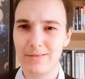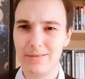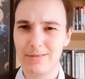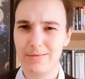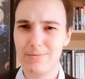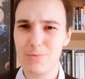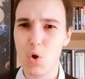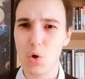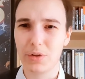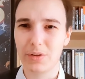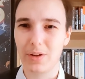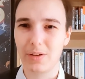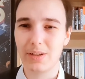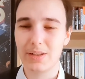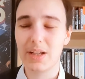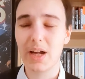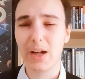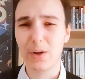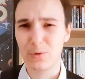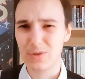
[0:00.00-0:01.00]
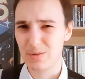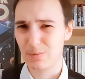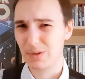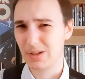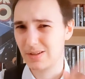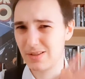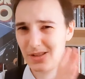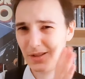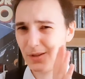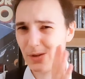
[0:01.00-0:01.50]
not gonna die also
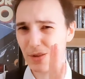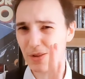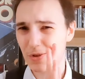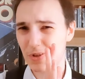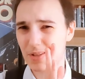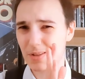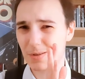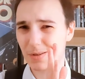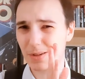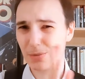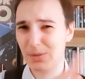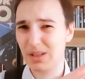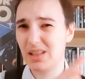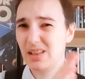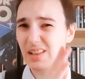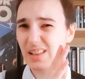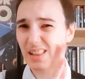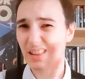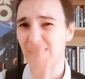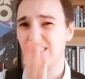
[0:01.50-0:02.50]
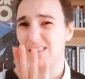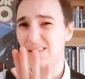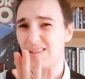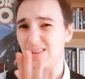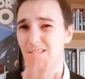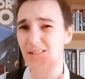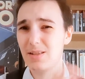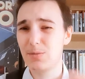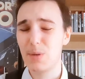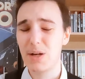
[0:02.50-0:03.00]
because you know that she's gonna be in the
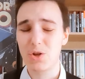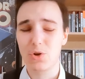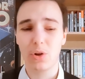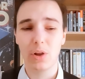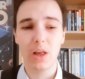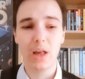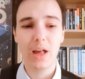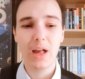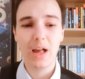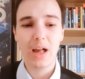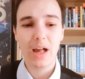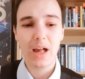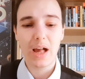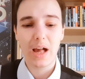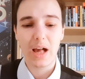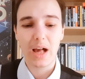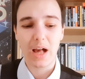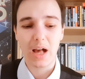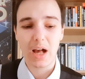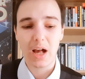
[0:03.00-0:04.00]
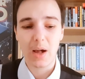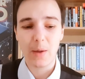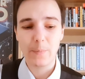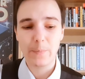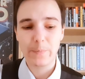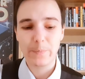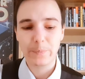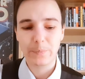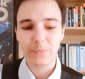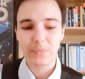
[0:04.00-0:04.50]
third special.
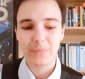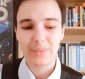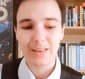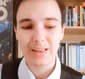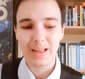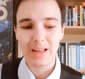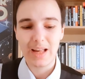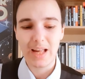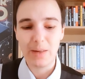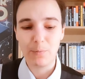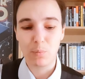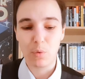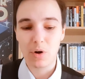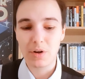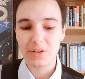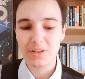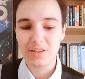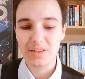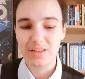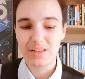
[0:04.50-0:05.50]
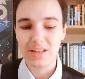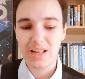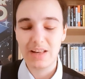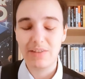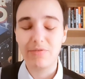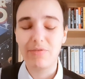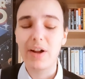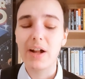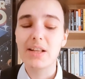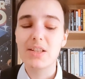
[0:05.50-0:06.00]
Um, it was, it
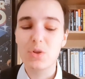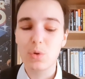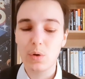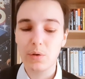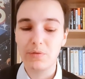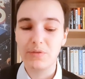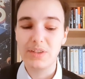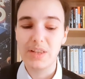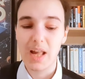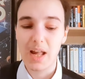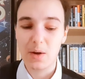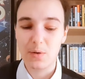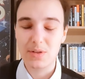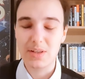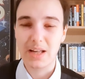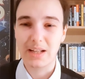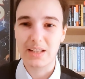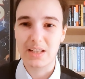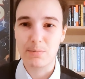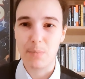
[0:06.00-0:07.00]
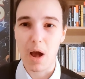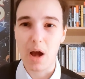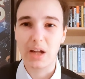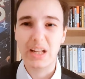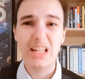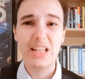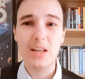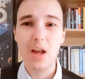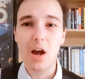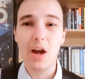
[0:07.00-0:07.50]
felt sort of Deus Ex
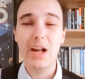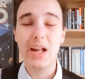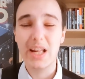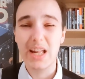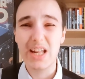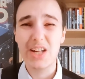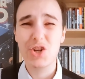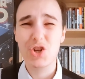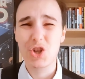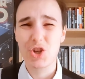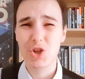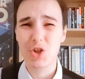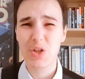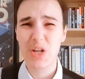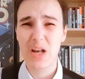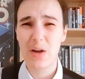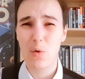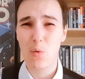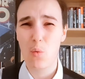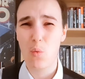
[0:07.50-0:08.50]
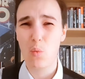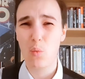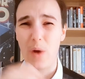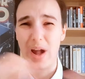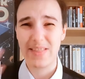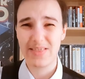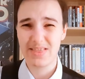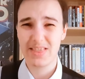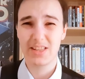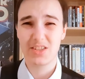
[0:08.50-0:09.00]
Machina-ish
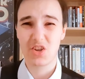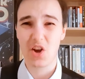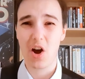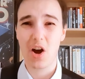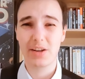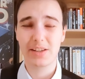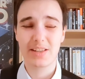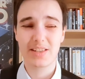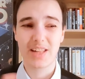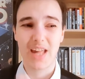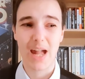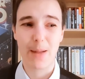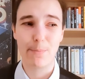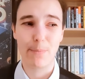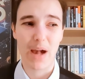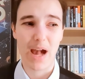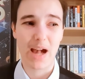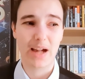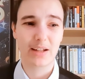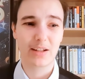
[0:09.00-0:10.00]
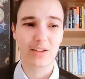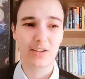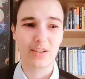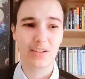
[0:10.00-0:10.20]
when the TARDIS came back.